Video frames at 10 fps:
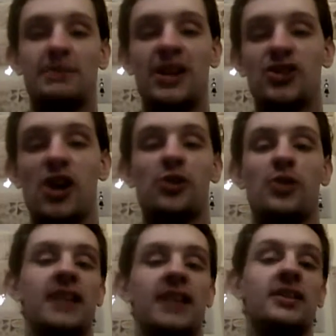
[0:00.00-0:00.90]
Mean Joe
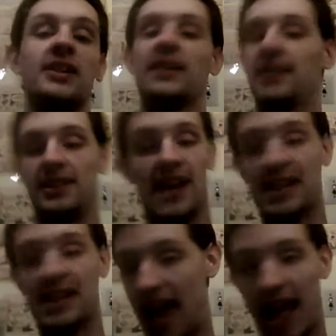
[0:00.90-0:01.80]
Green.
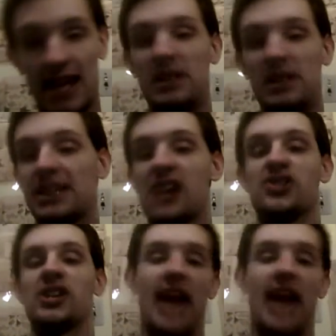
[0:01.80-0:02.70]
That's any
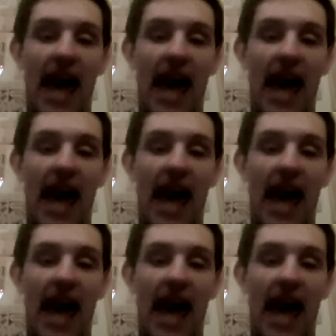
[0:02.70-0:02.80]
position.